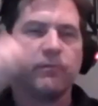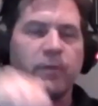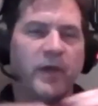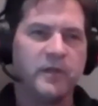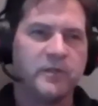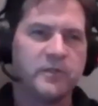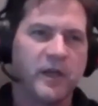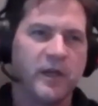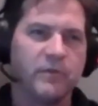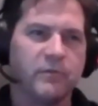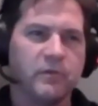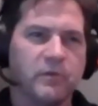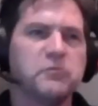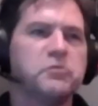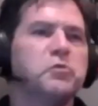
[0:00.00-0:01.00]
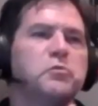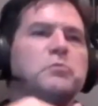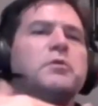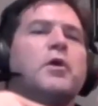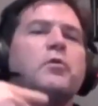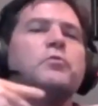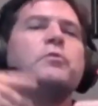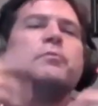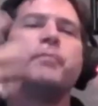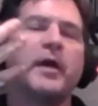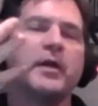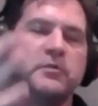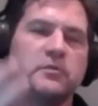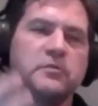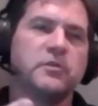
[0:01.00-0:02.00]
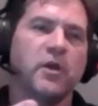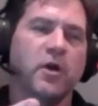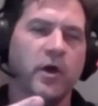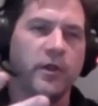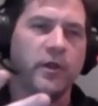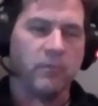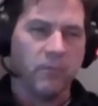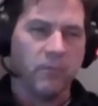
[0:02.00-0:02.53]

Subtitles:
page out, you know the page is gone.